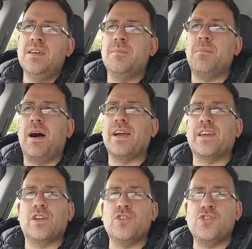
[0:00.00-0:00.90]
my
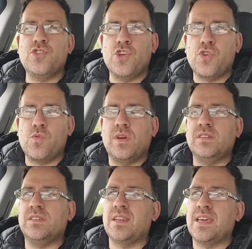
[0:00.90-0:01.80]
new
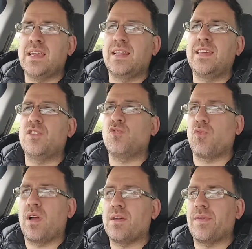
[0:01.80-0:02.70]
daily
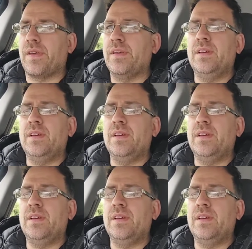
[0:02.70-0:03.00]
driver.